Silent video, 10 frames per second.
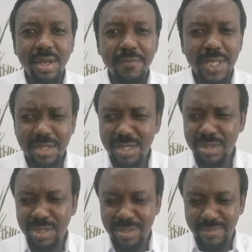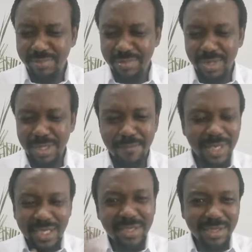Because
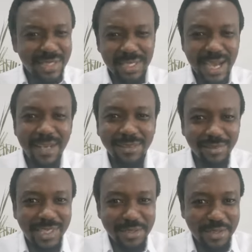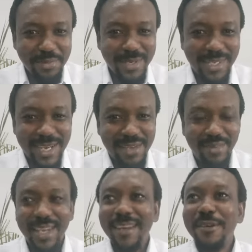Money doesn't add value to my life.
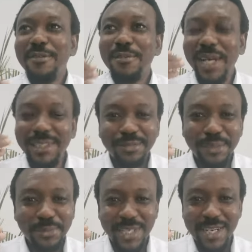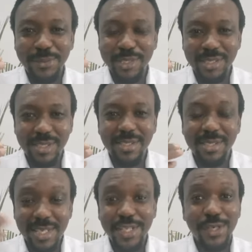Right from when I was
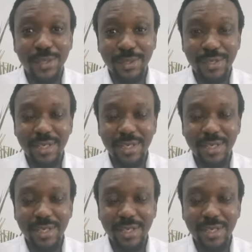still young,